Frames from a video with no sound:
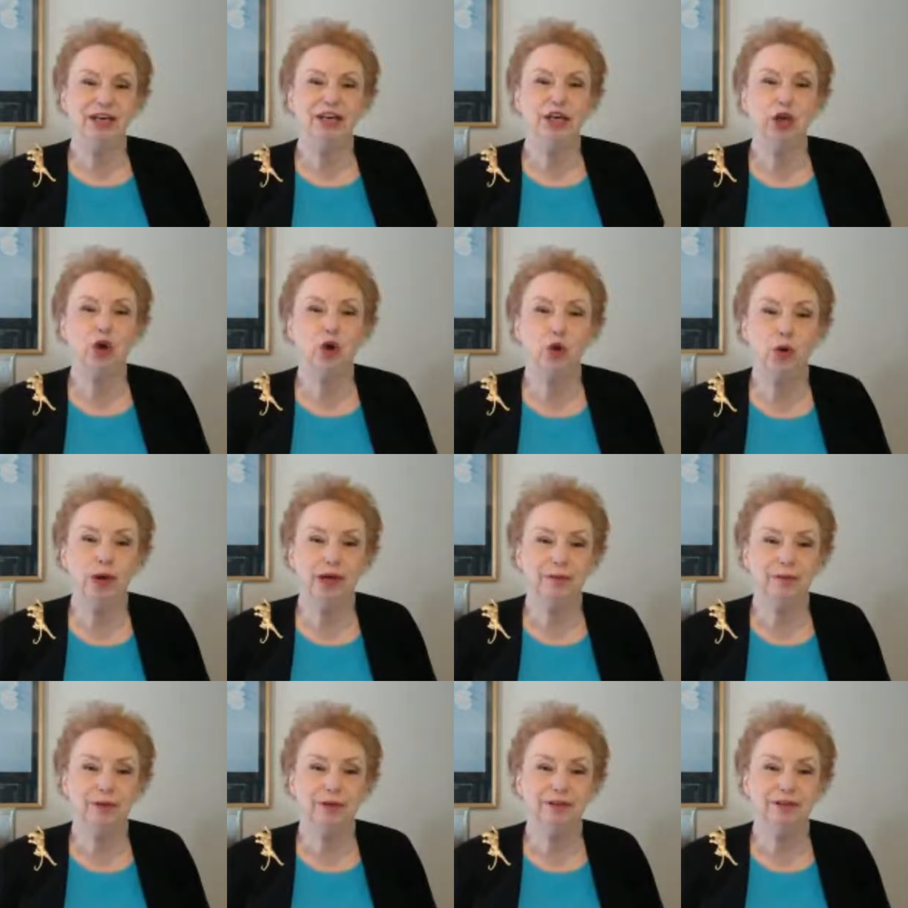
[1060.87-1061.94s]
the
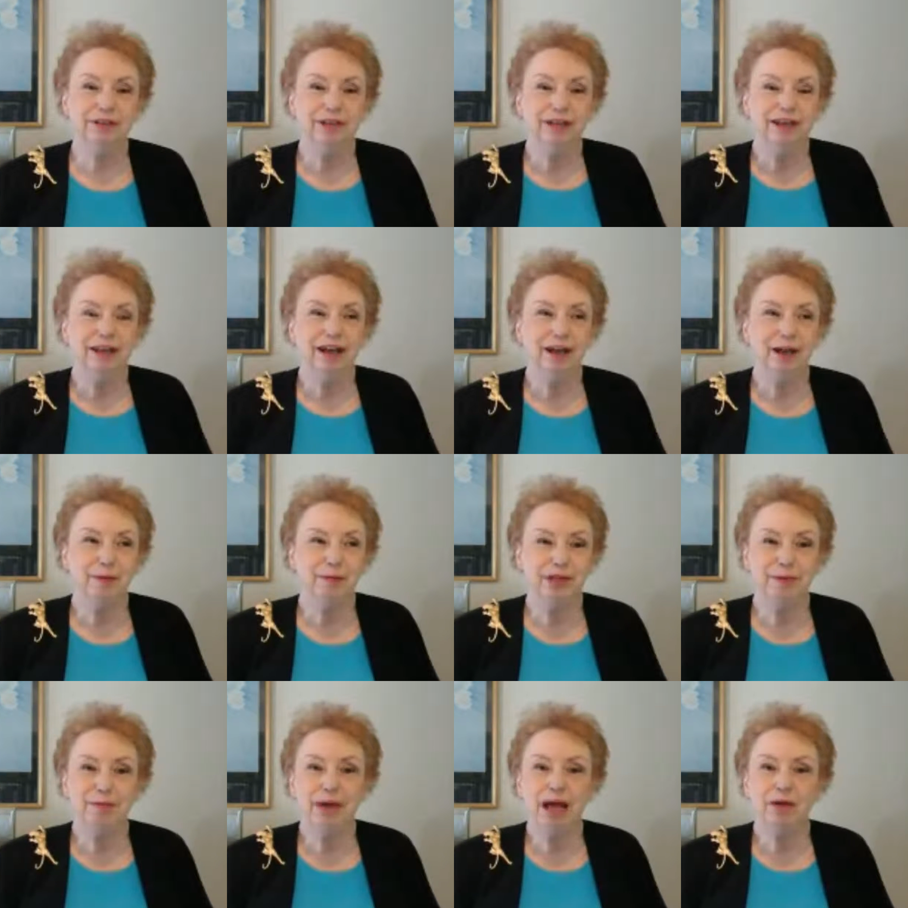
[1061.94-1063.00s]
amount of
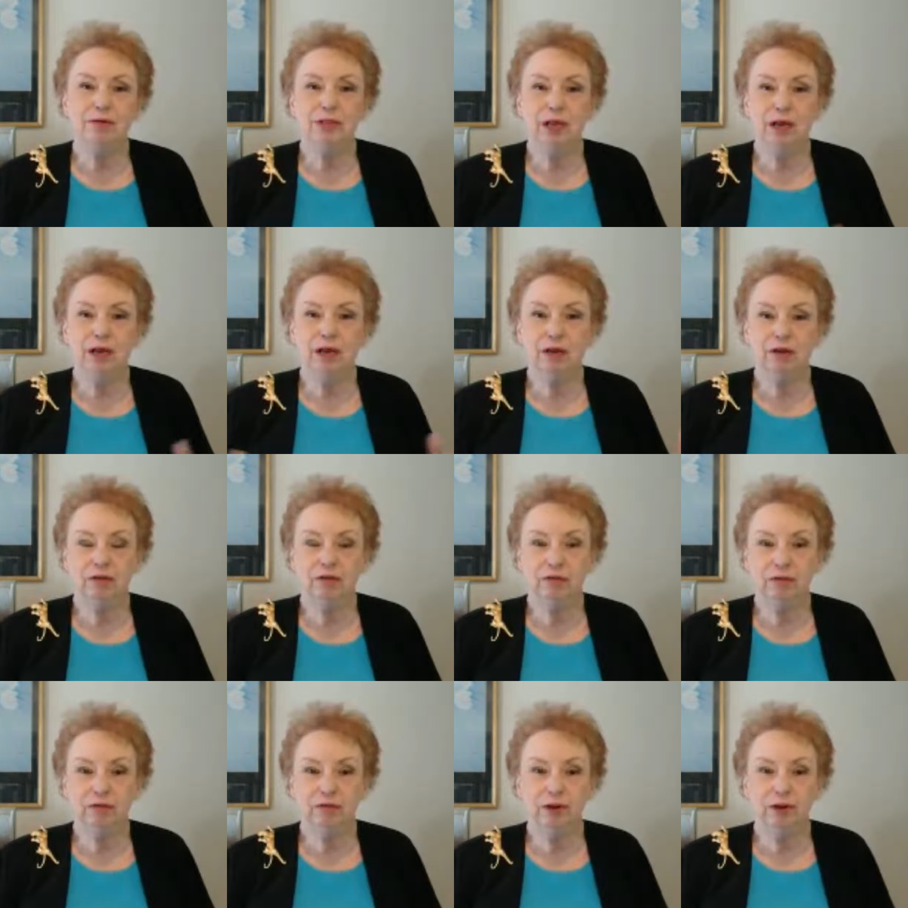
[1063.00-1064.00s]
there are out there.